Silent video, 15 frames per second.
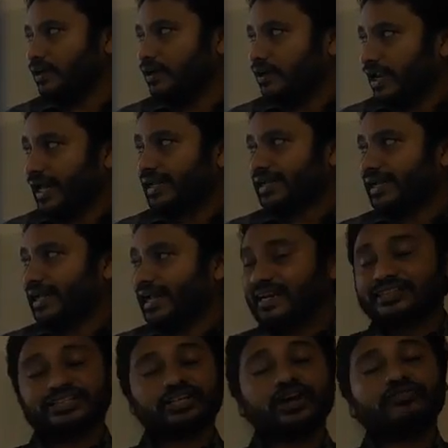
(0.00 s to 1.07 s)
Like
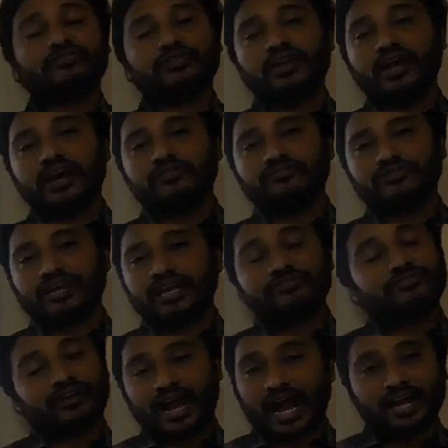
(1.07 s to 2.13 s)
instead of love,
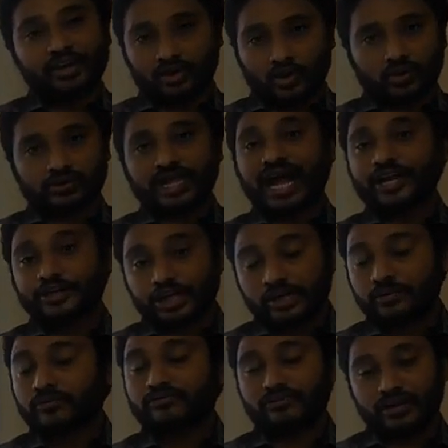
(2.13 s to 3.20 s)
if I know the
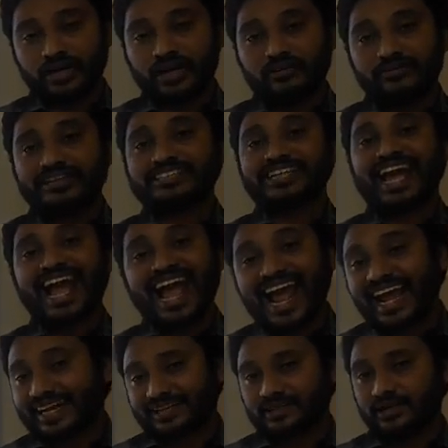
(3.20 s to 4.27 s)
antonym of love is
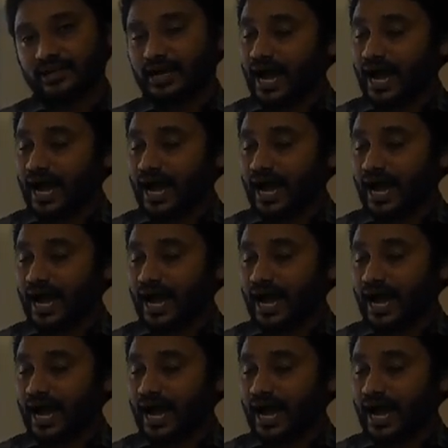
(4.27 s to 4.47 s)
hate,